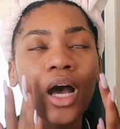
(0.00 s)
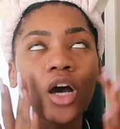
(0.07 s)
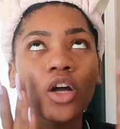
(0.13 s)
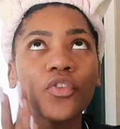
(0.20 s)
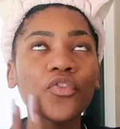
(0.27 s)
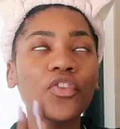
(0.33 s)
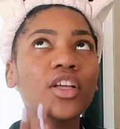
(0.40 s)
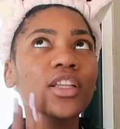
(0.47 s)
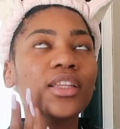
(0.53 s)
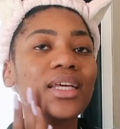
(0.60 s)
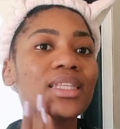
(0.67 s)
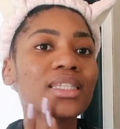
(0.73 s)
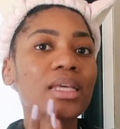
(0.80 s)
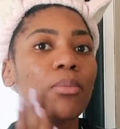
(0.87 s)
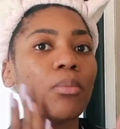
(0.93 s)
I would feel
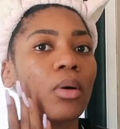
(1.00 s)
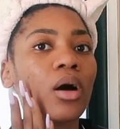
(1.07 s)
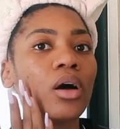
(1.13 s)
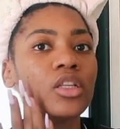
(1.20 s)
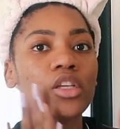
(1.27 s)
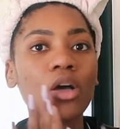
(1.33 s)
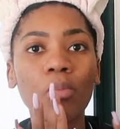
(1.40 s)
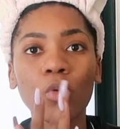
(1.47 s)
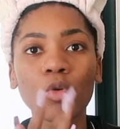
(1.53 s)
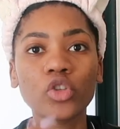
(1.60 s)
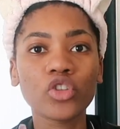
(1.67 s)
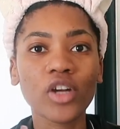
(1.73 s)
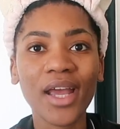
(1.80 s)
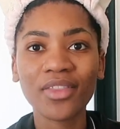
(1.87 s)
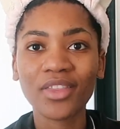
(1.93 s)
that some parts are more
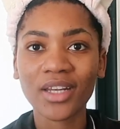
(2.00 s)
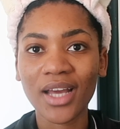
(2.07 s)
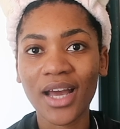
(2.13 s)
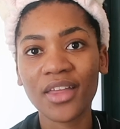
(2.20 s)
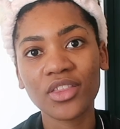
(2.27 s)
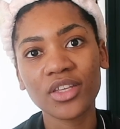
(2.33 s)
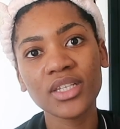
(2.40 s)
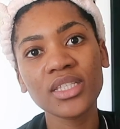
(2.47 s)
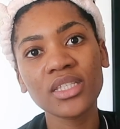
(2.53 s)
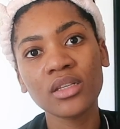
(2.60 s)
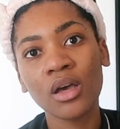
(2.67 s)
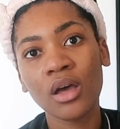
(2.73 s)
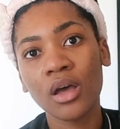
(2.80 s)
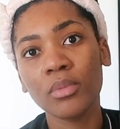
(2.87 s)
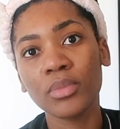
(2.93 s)
dry than
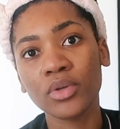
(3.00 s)
others,